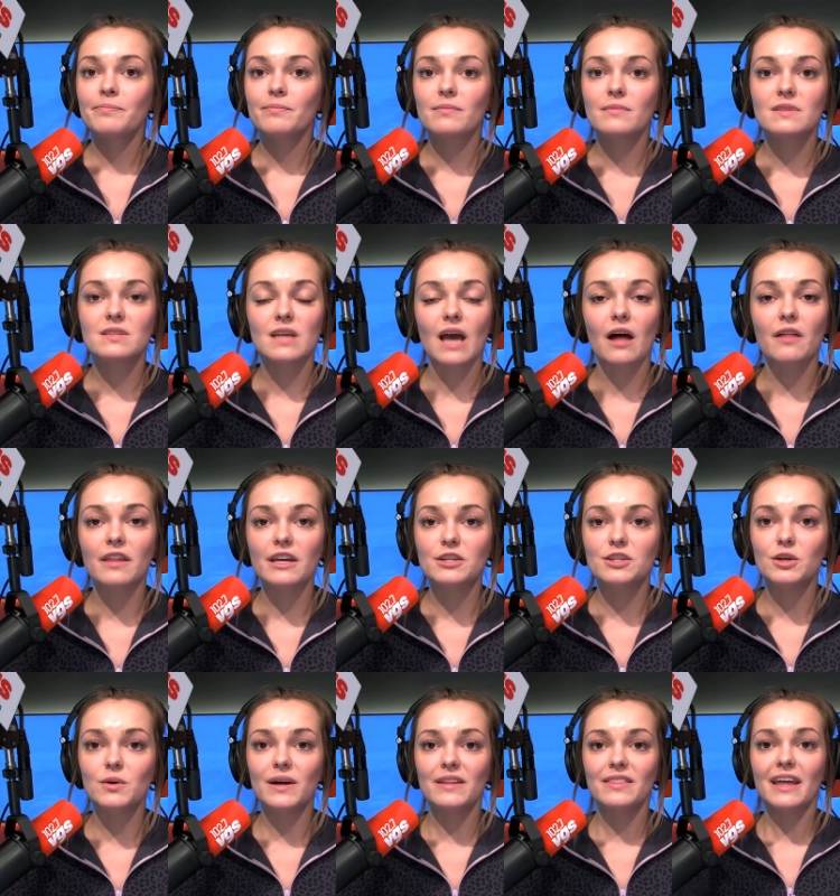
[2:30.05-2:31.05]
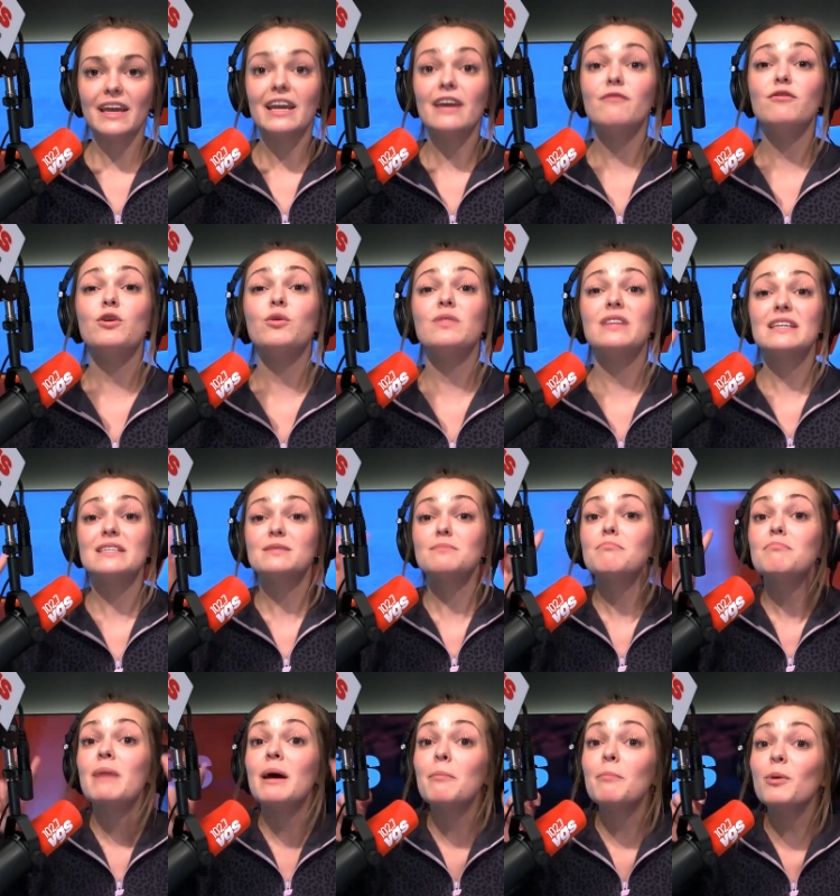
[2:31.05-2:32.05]
It's how they do it. They give you these
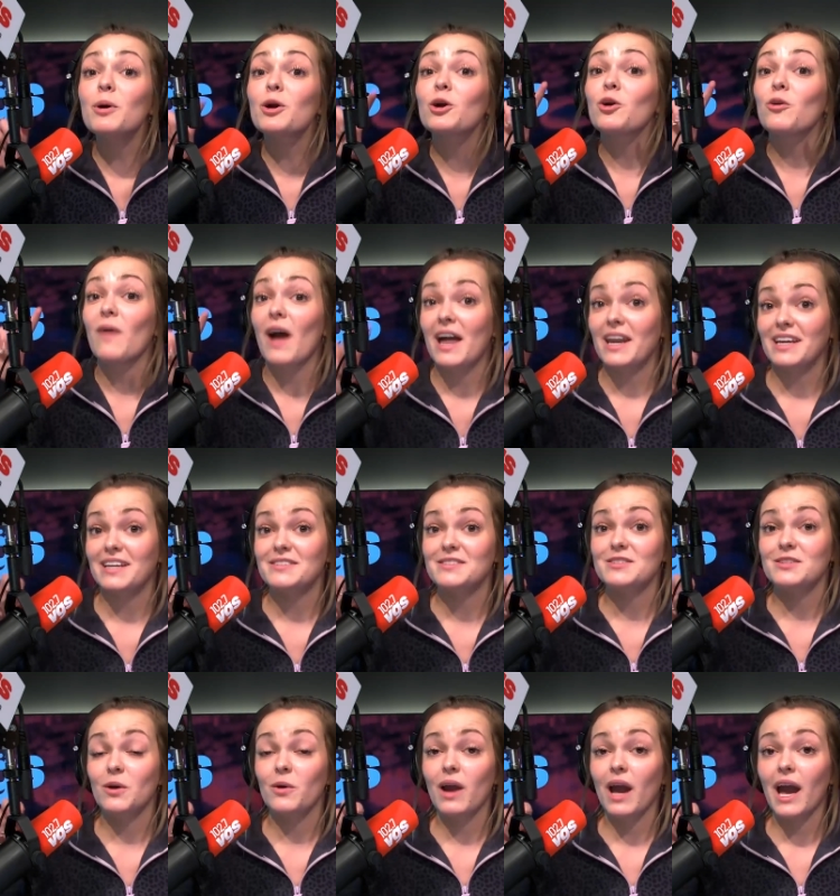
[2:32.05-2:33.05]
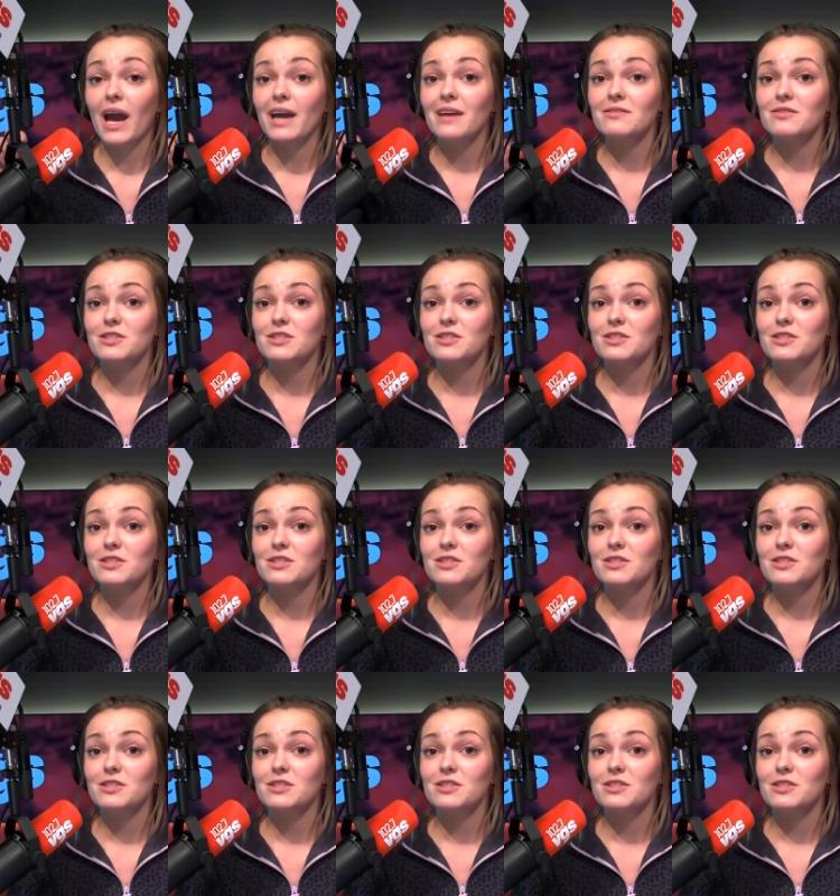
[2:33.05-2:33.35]
member credits, okay?